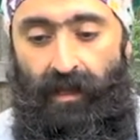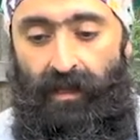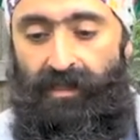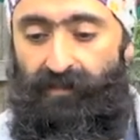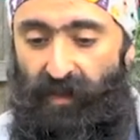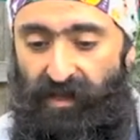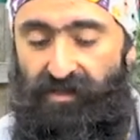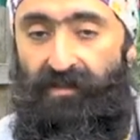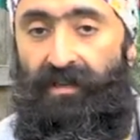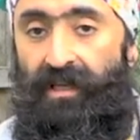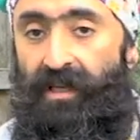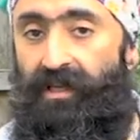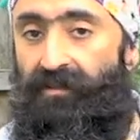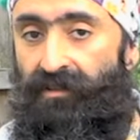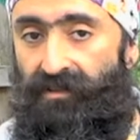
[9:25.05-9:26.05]

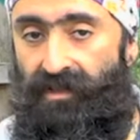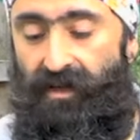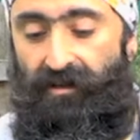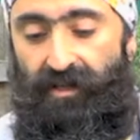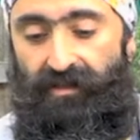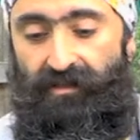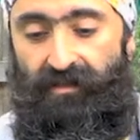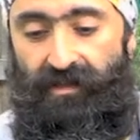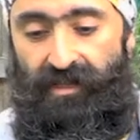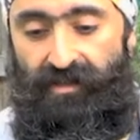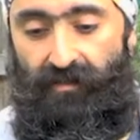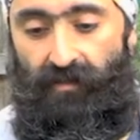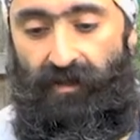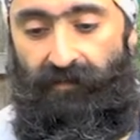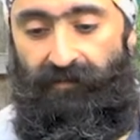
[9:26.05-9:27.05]
especially in the
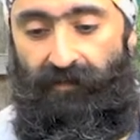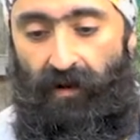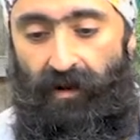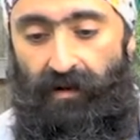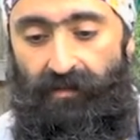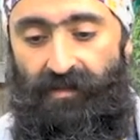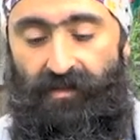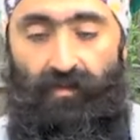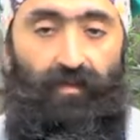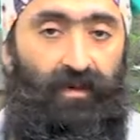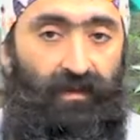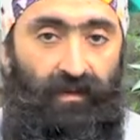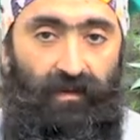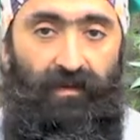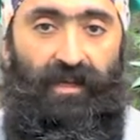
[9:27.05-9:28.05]
territories where farms
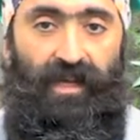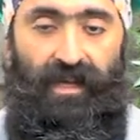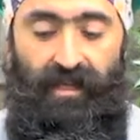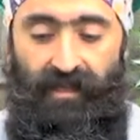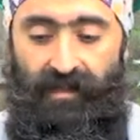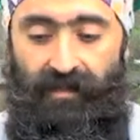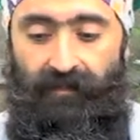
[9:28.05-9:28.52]
were located.